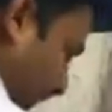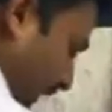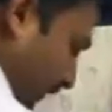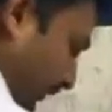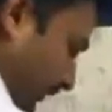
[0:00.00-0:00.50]

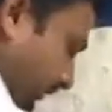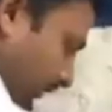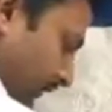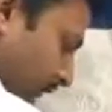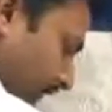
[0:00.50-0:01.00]
write
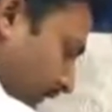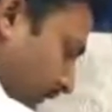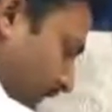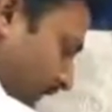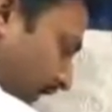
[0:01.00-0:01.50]
the
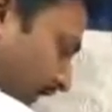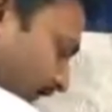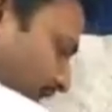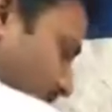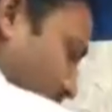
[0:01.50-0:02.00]
1 into